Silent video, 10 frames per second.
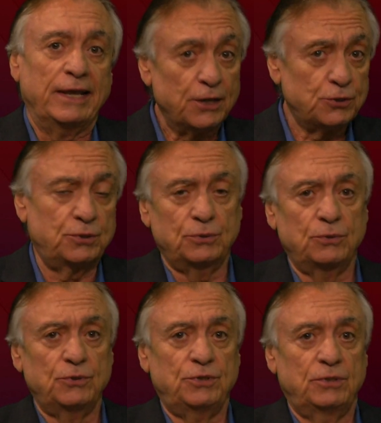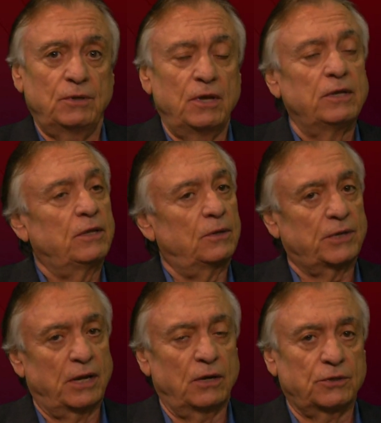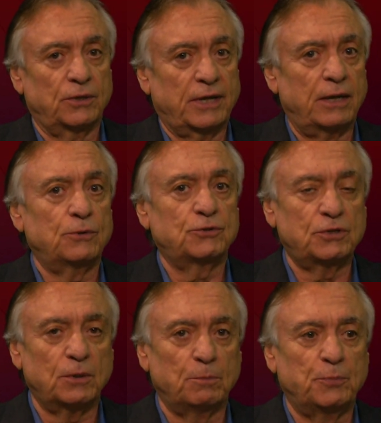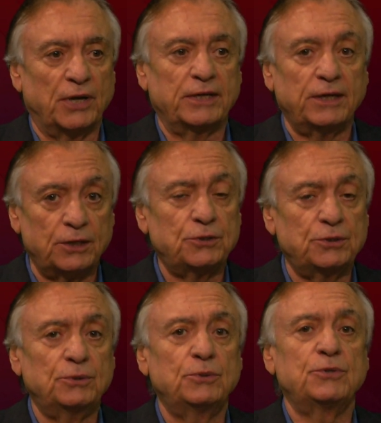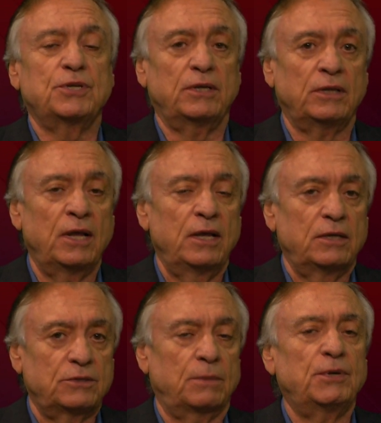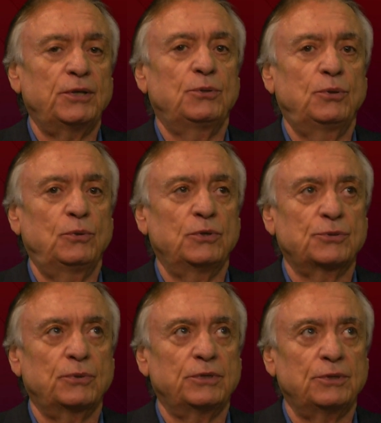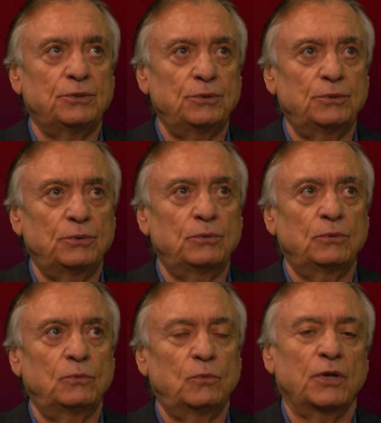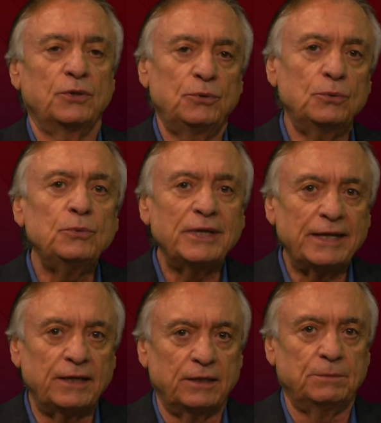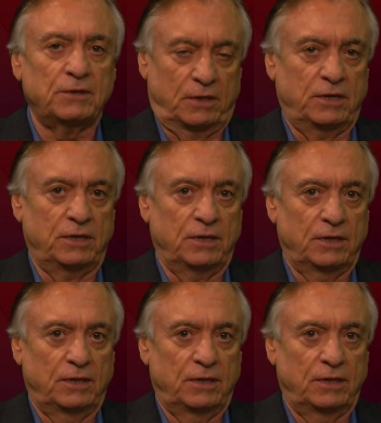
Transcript: Issues, you know, character counts, but issues and somebody who is going to do what you need done